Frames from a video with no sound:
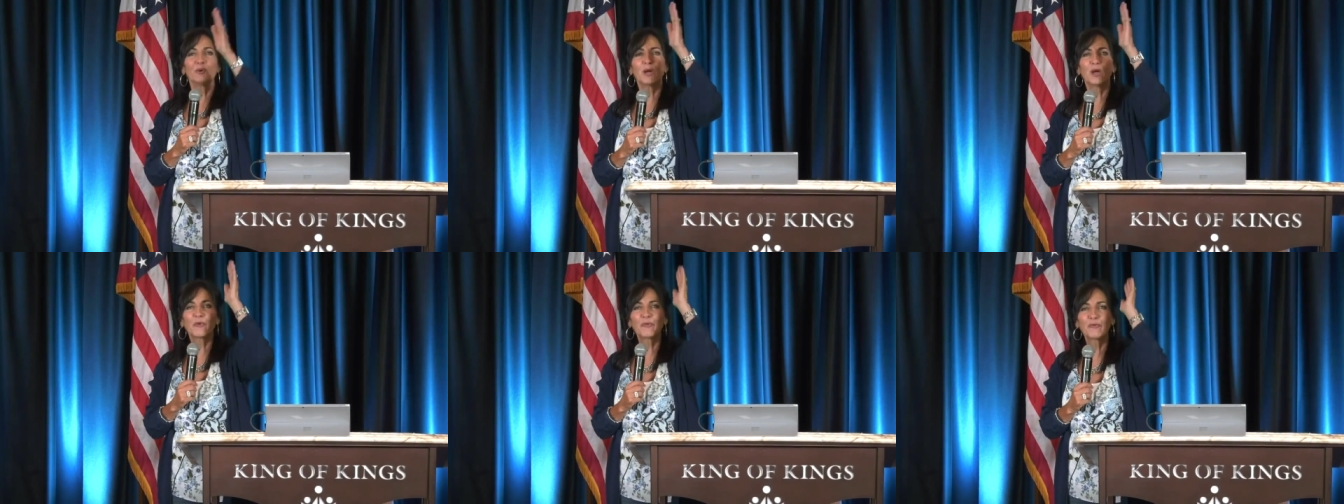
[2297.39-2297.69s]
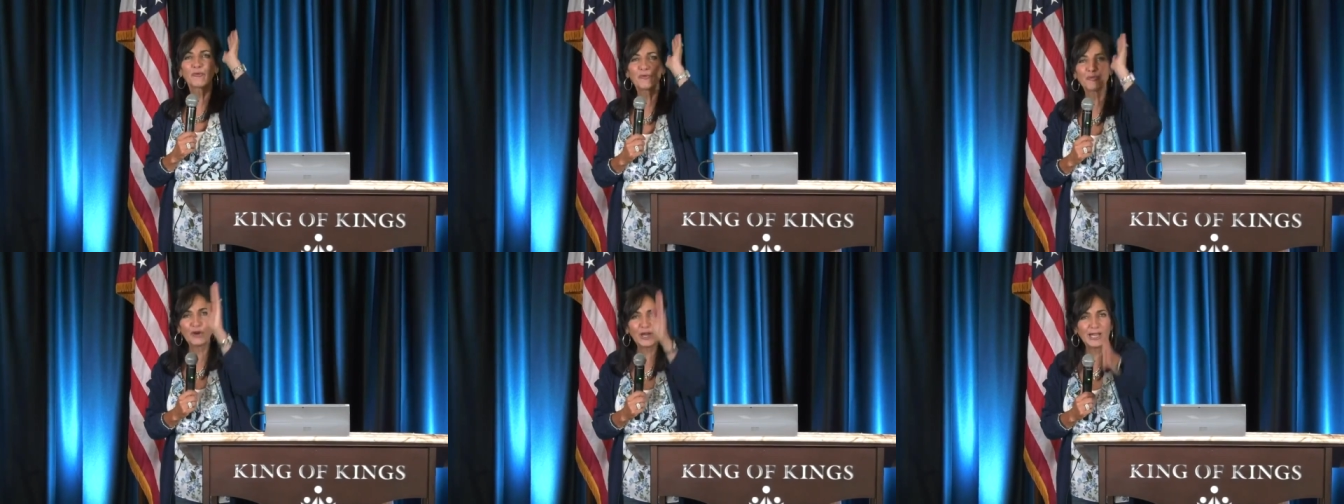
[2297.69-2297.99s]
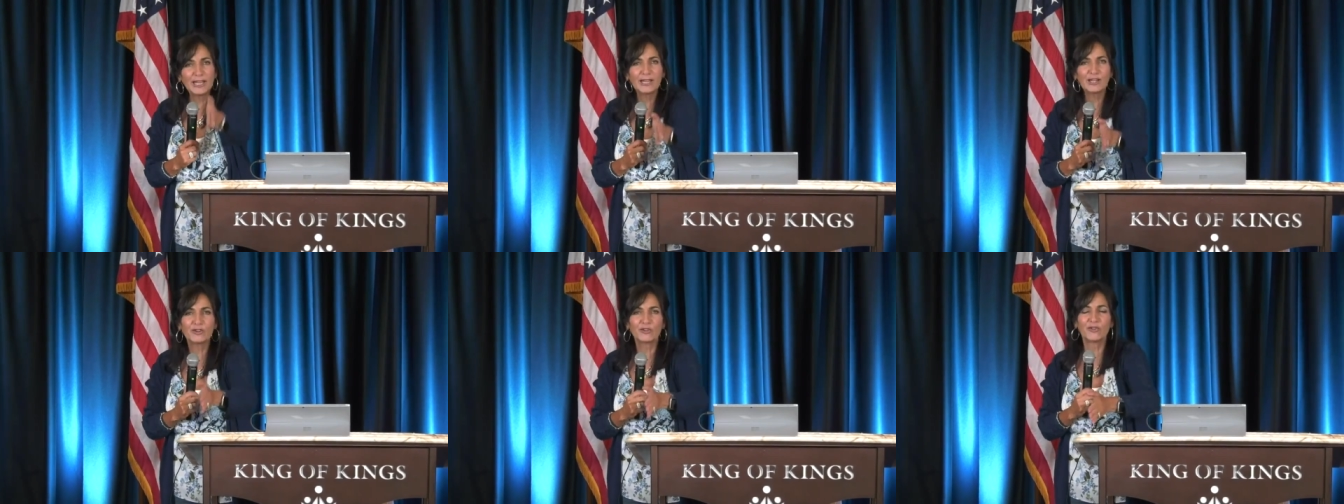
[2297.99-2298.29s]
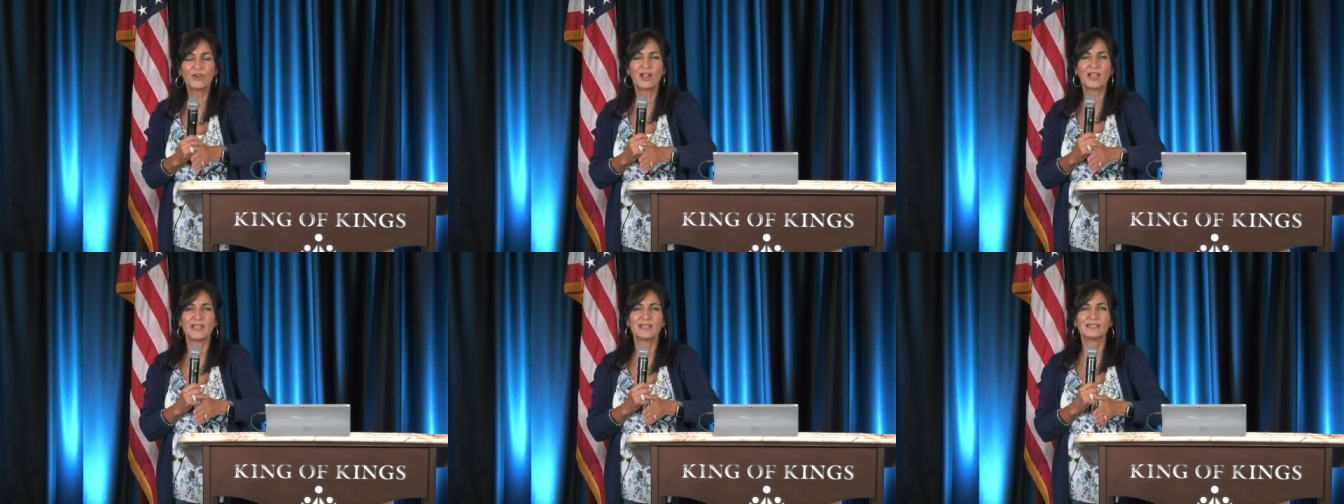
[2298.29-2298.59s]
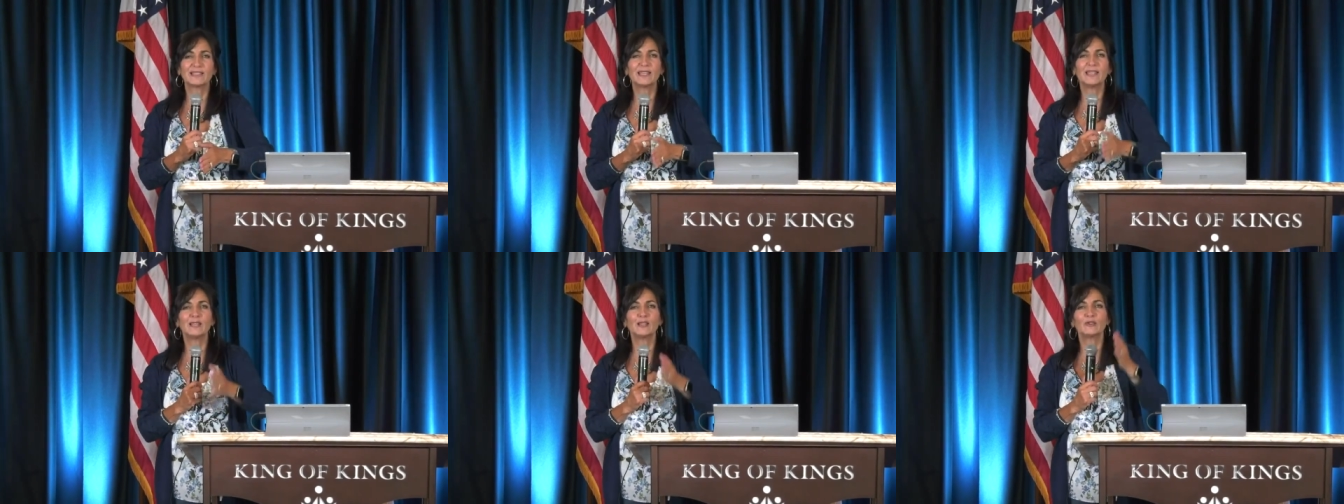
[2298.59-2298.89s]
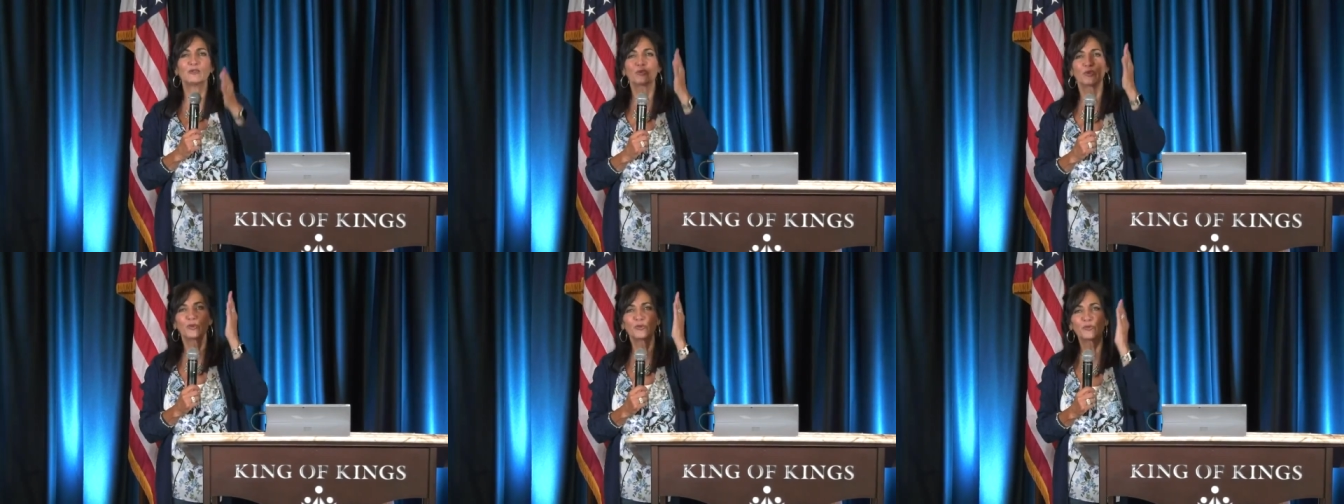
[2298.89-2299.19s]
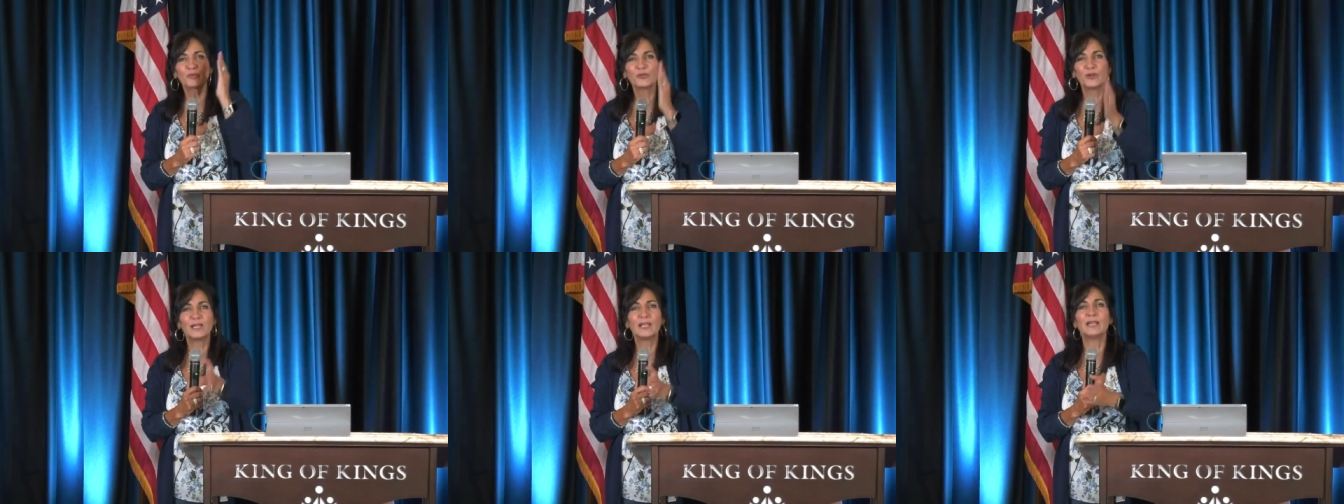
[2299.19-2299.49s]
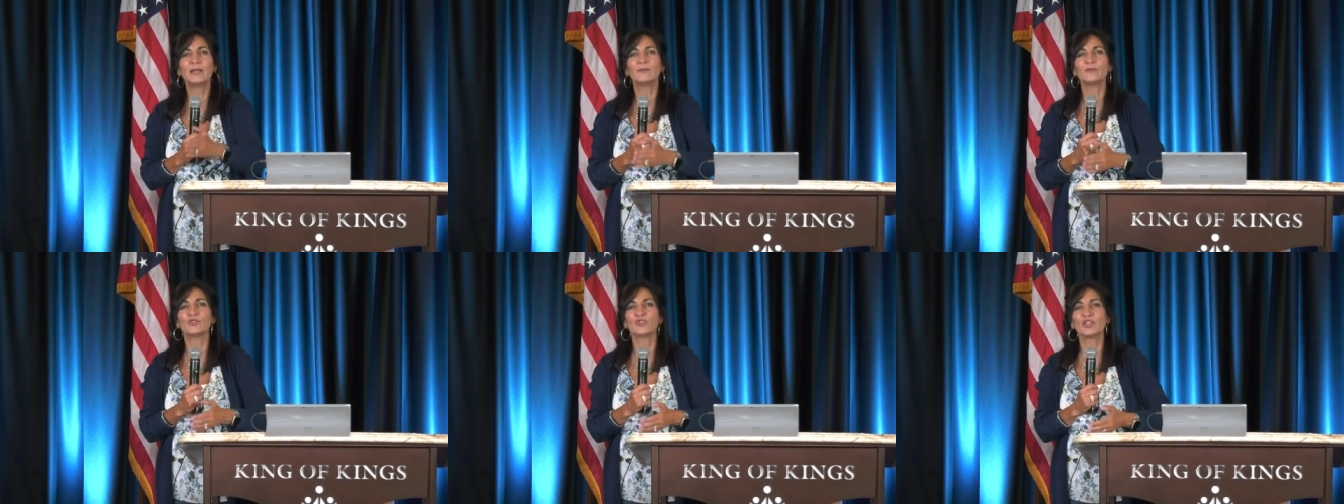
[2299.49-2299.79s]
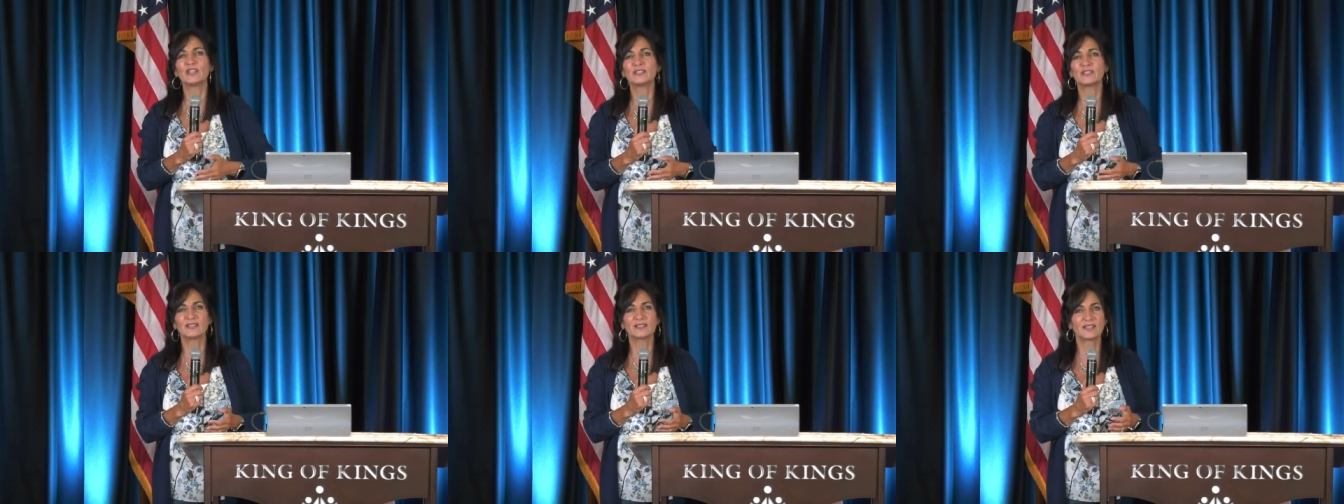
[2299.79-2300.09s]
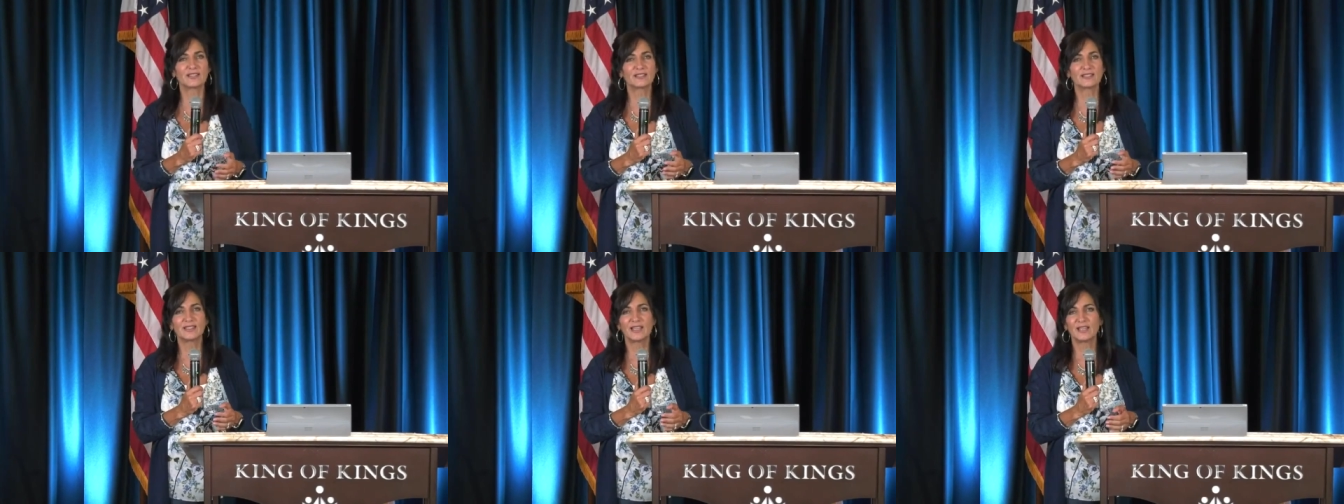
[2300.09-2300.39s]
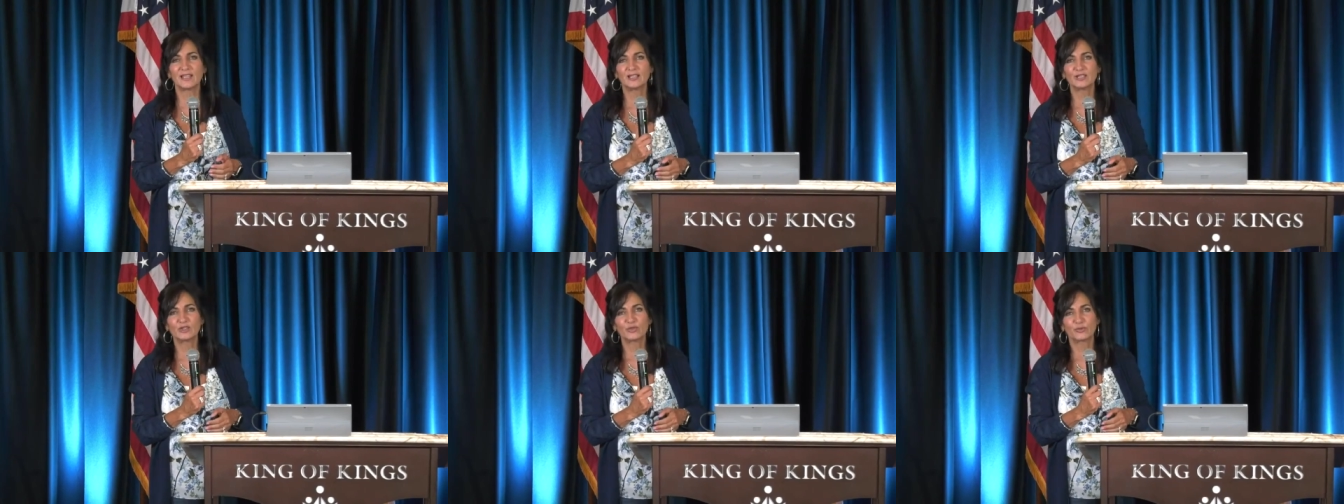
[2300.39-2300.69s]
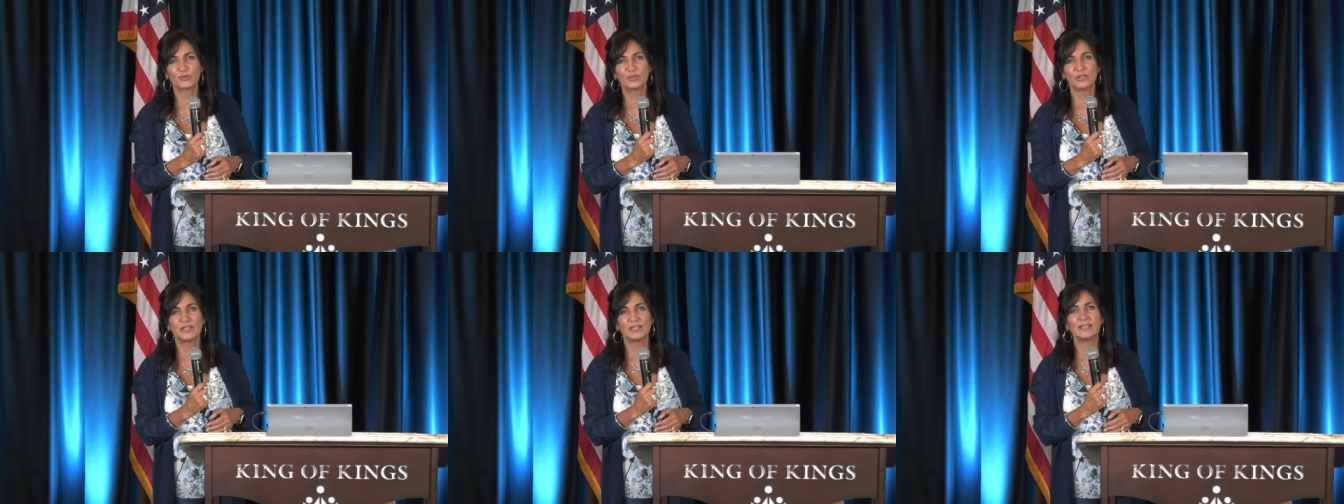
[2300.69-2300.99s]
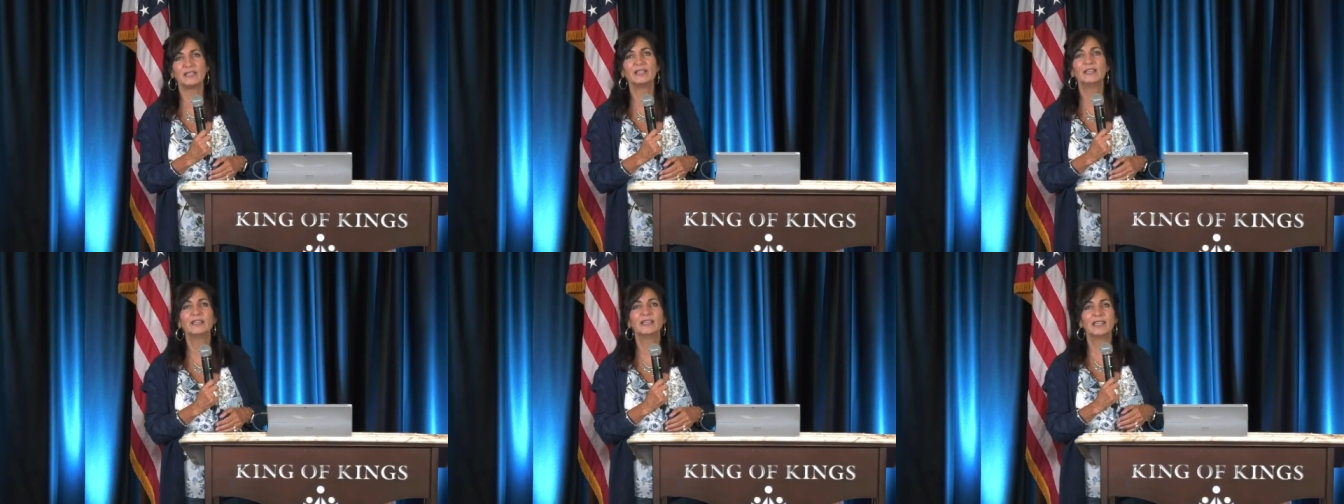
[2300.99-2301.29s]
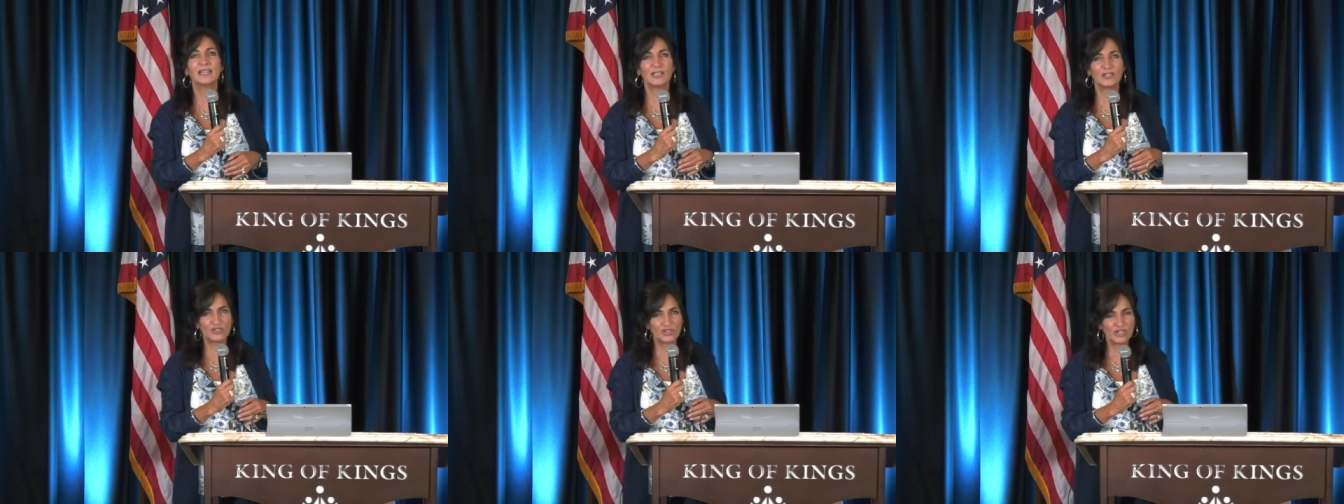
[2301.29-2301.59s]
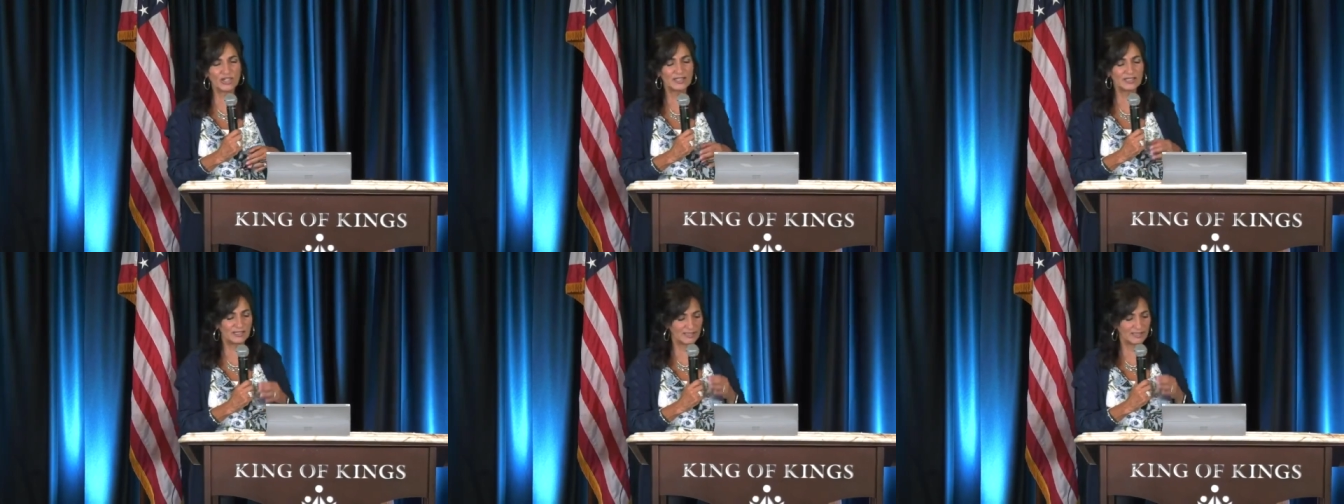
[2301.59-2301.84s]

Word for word: You are free in Christ. It is for freedom Jesus has set us free. In